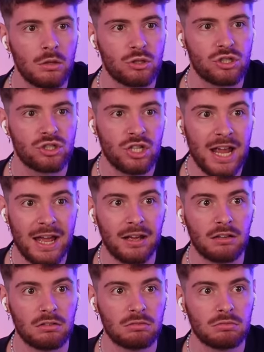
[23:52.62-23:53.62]
Oh
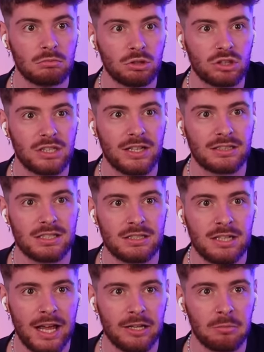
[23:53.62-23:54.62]
shit, we'll just do that to
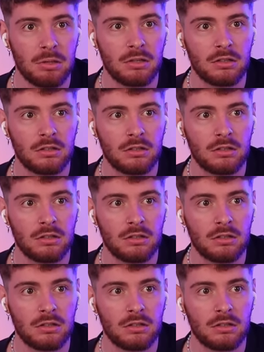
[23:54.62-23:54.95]
Snape.